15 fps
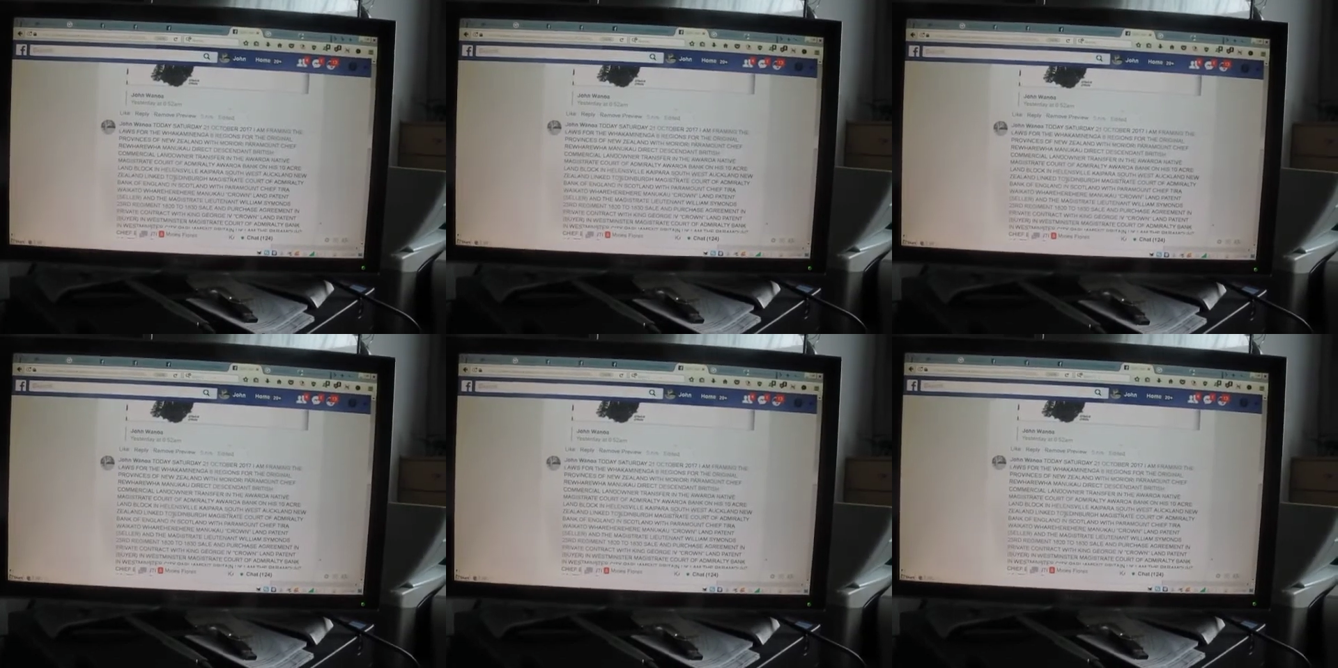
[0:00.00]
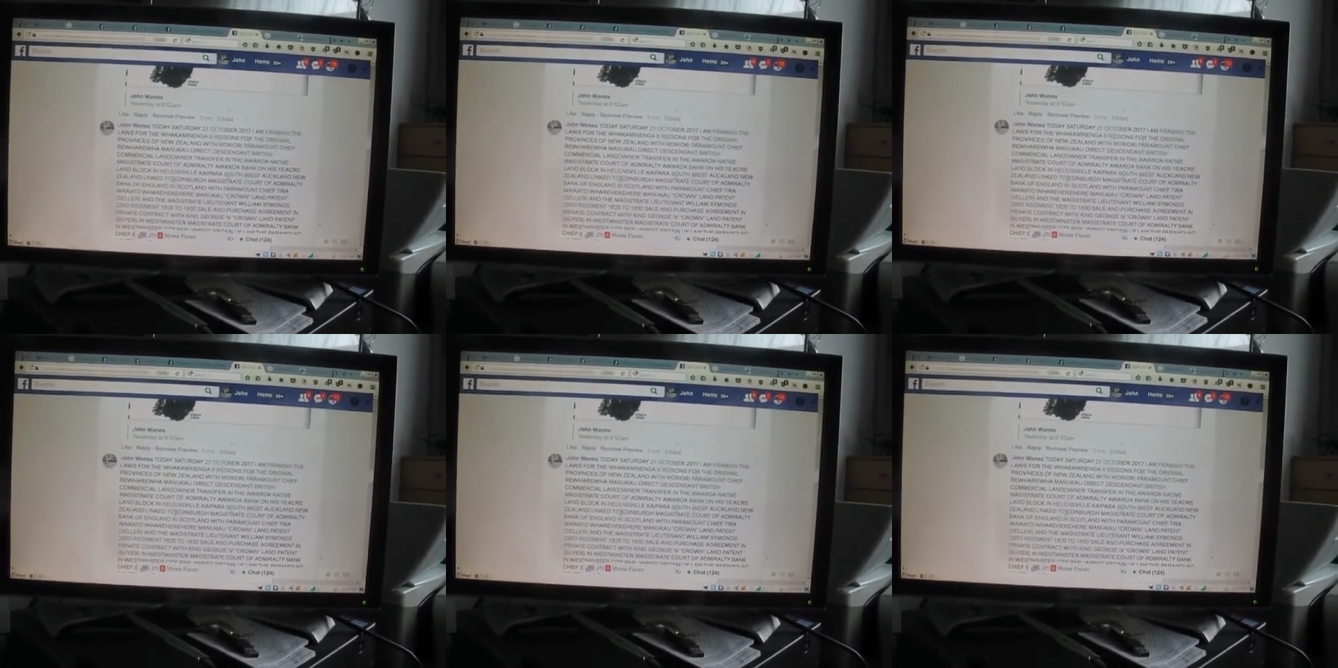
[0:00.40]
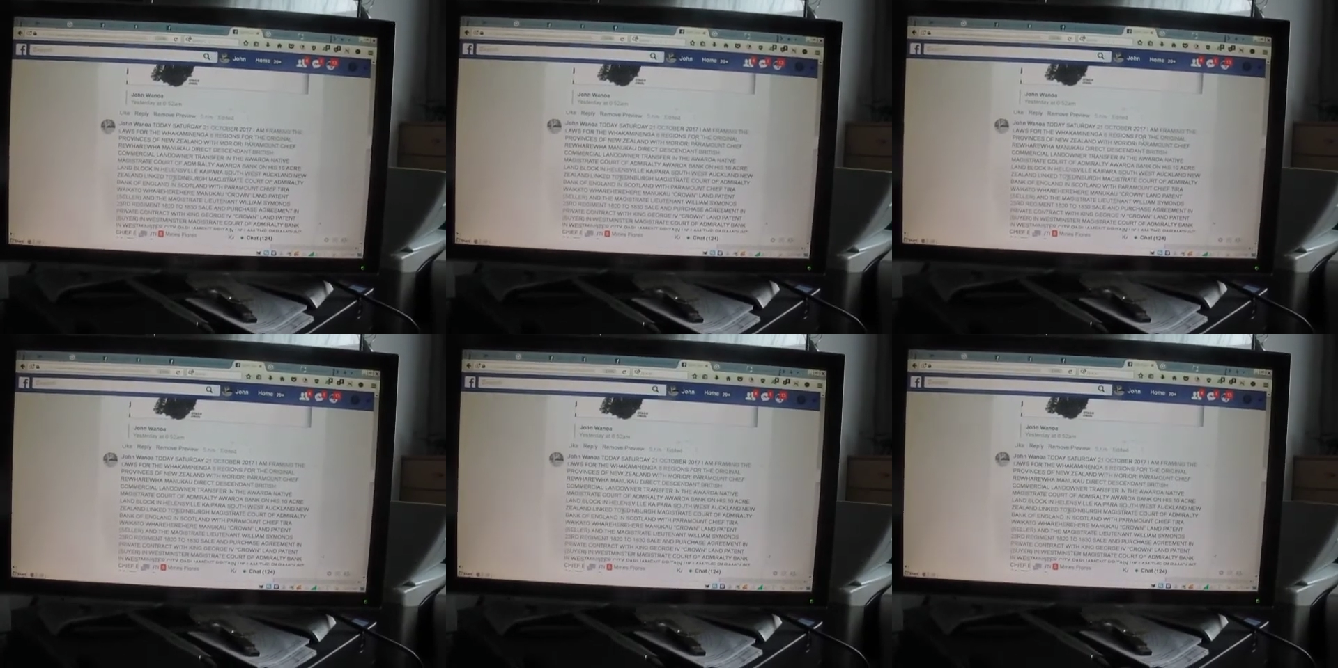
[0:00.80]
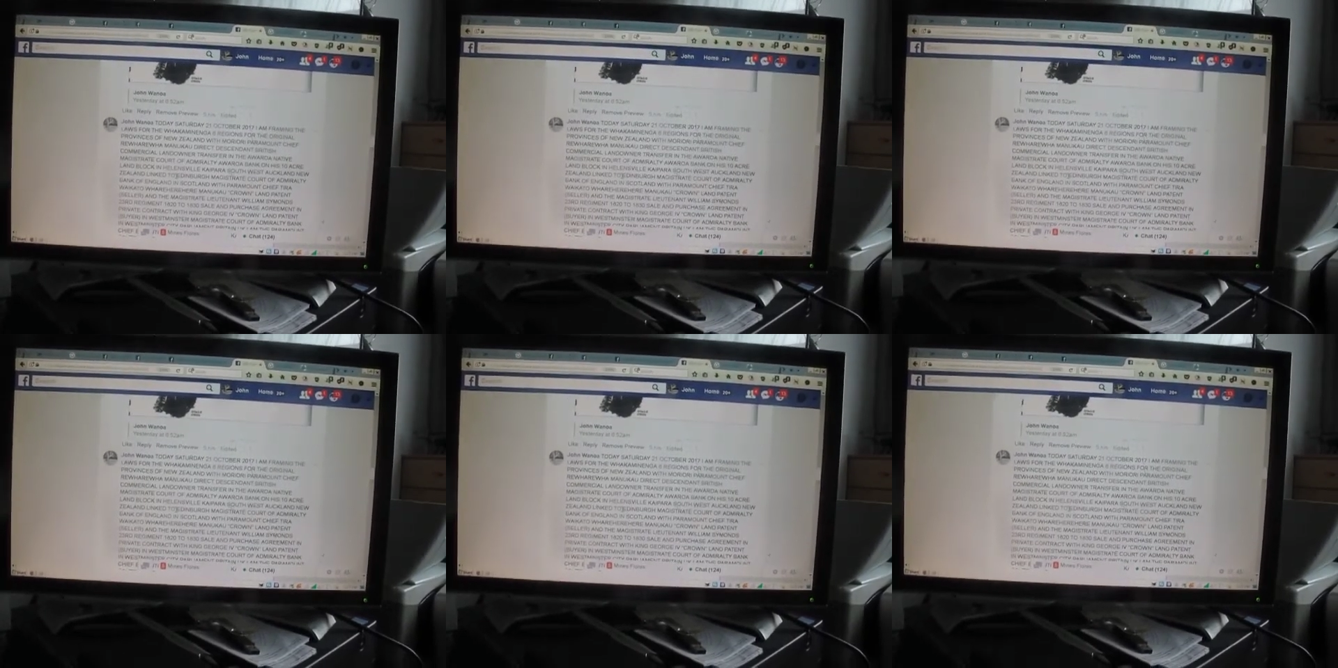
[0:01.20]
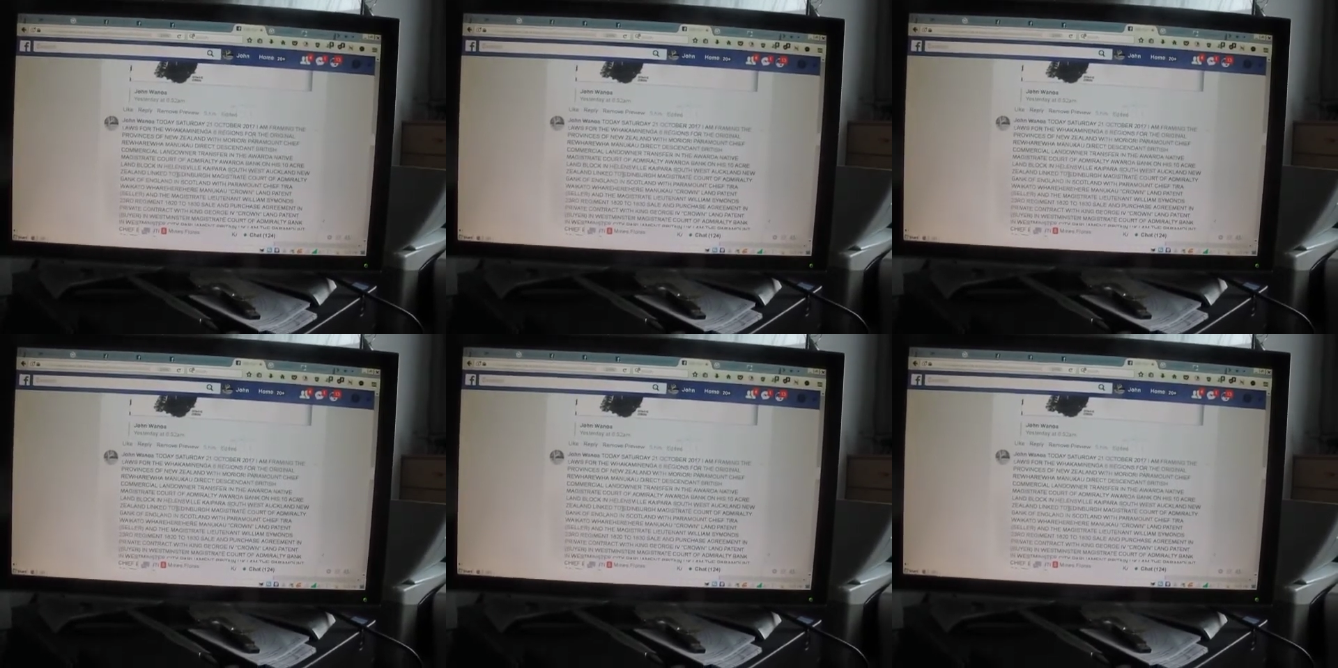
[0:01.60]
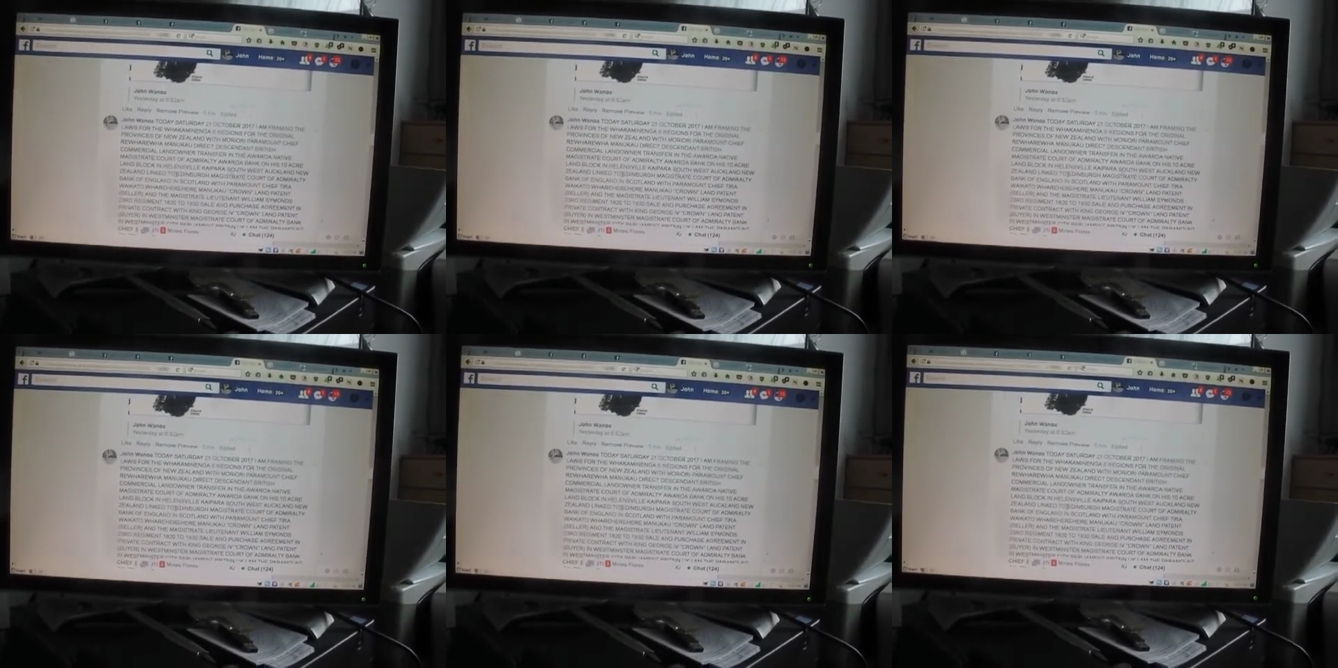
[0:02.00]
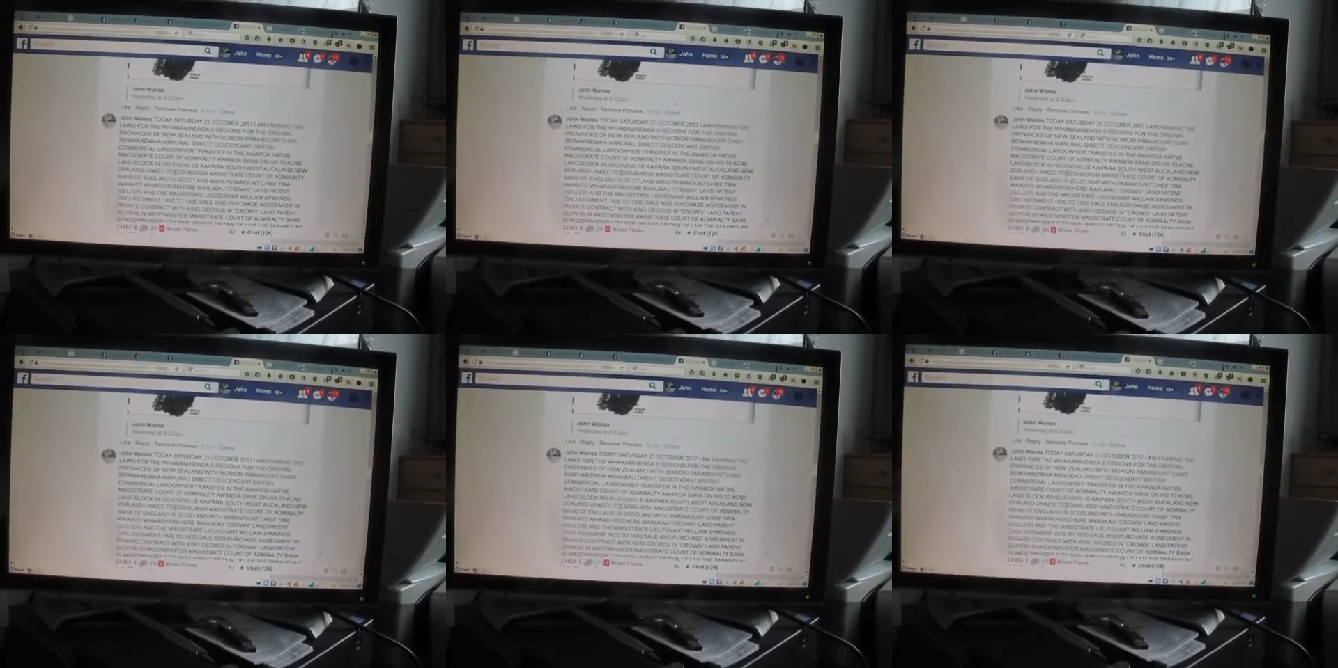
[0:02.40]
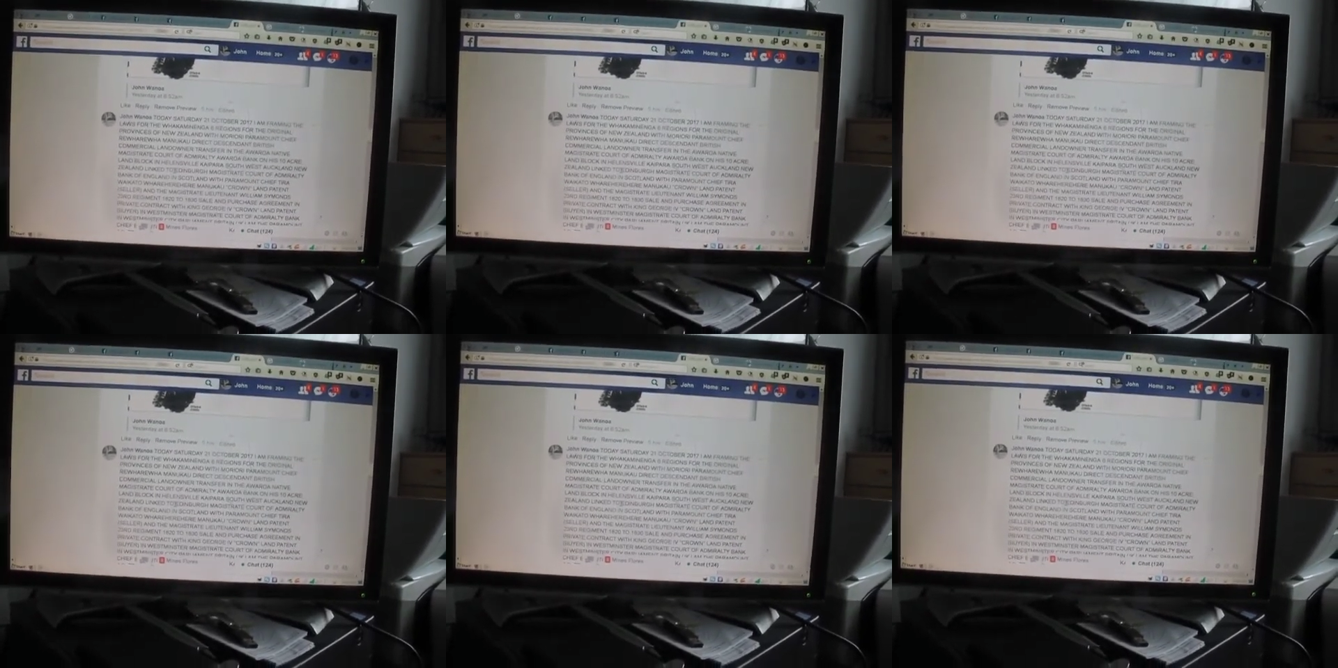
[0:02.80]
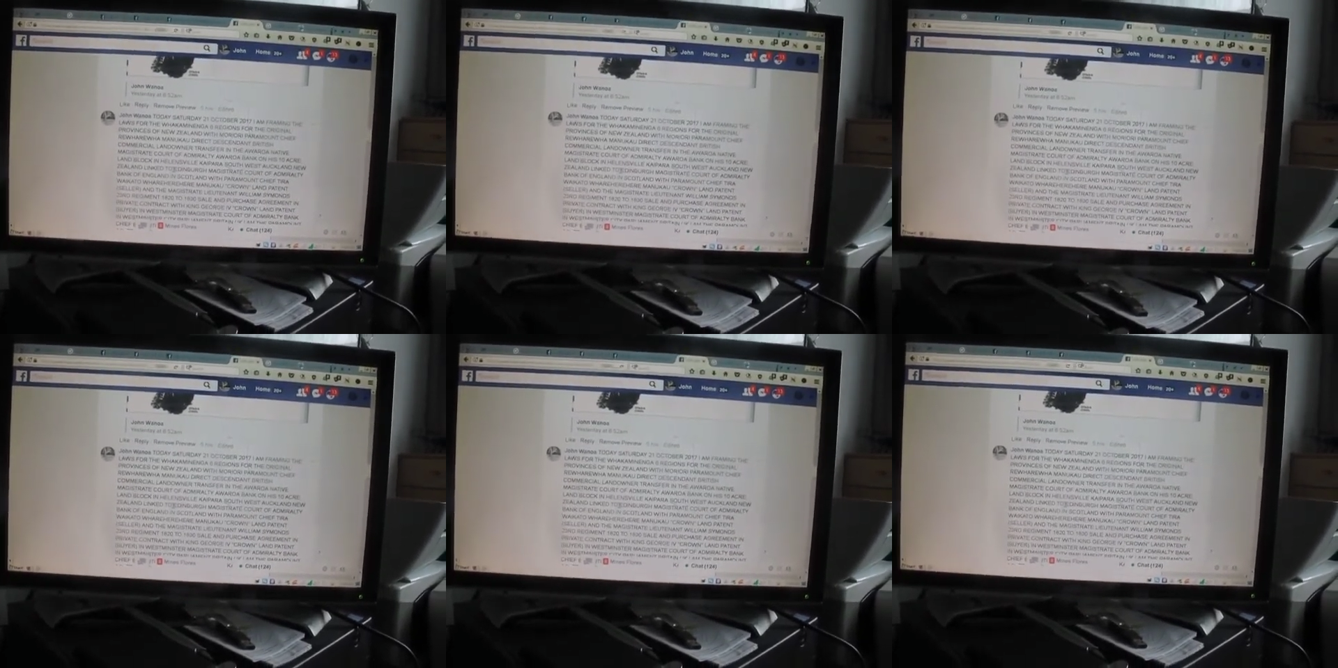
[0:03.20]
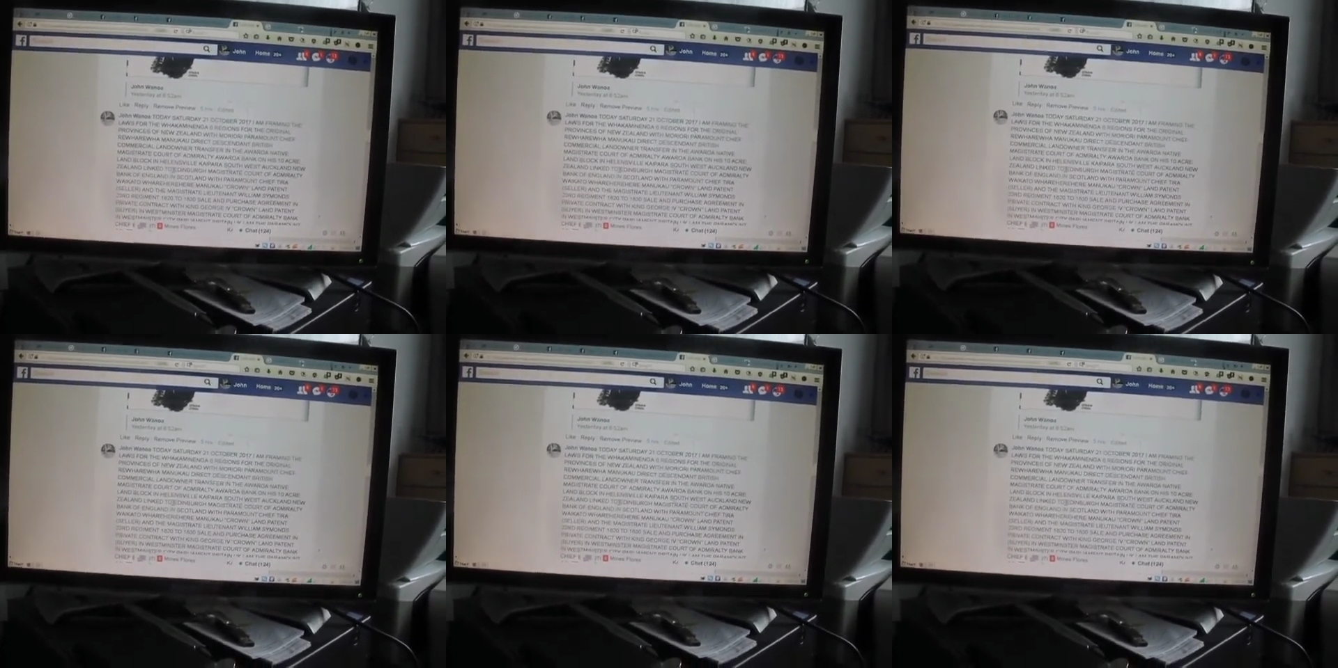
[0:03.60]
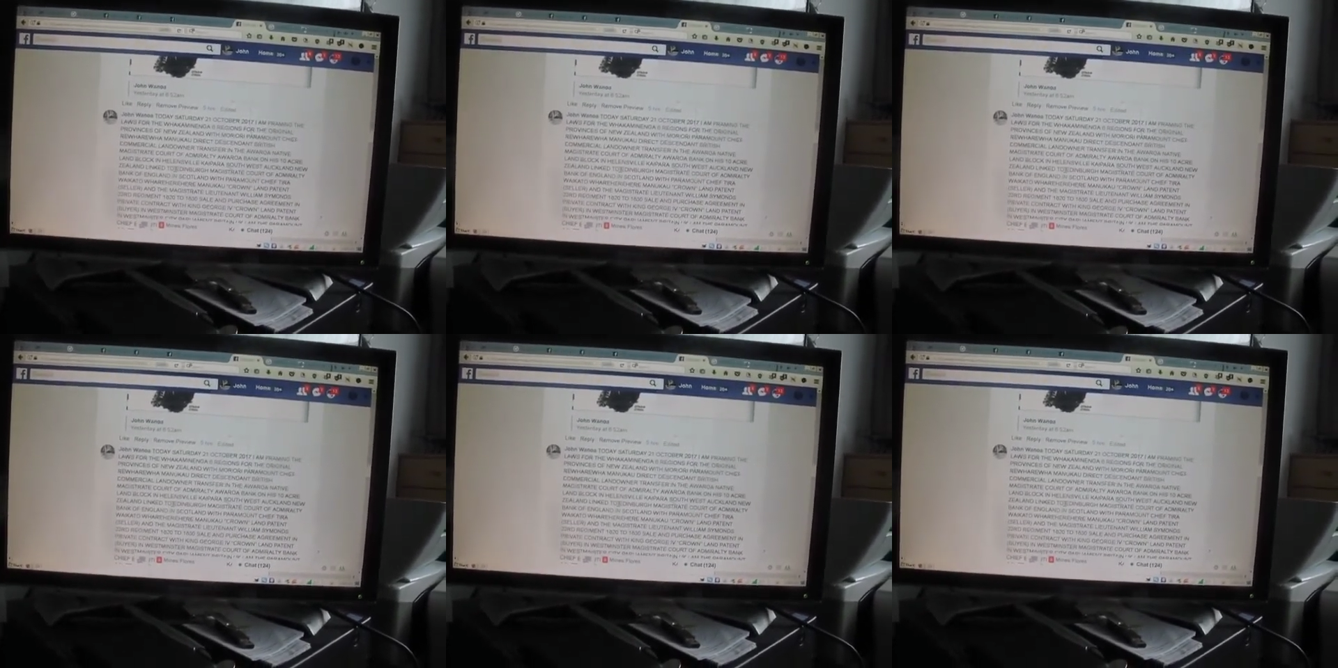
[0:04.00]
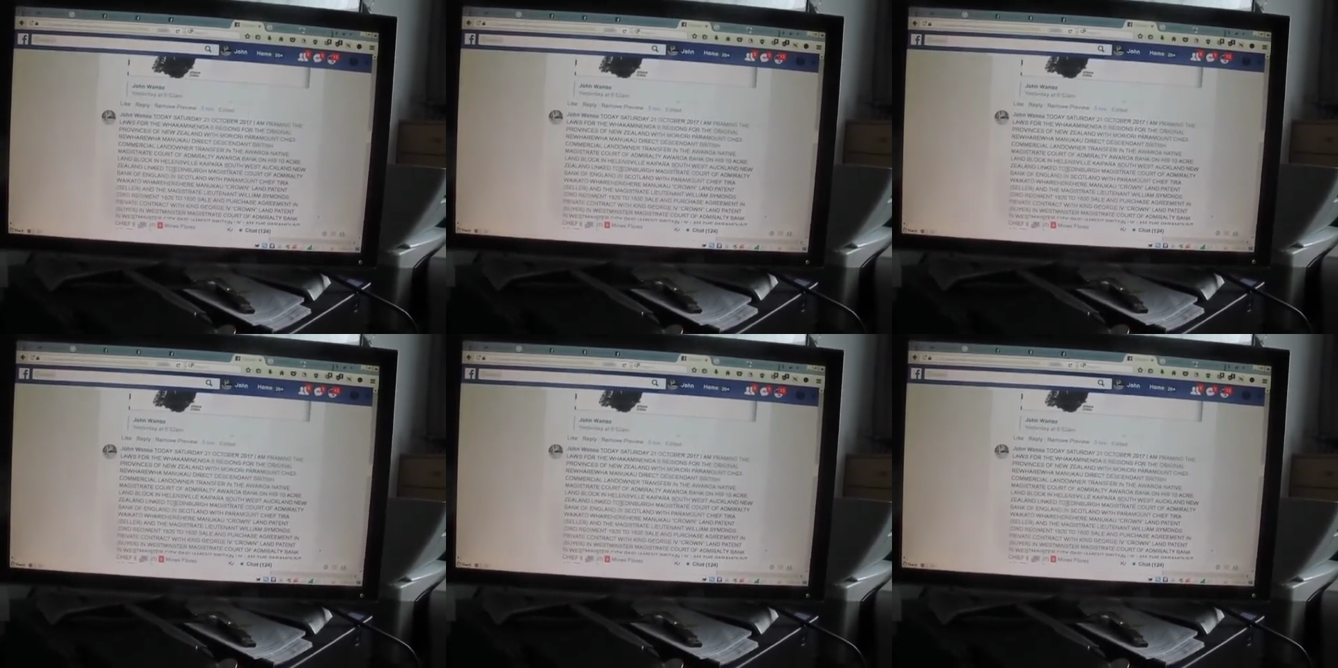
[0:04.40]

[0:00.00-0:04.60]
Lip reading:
[unreadable: no face in view]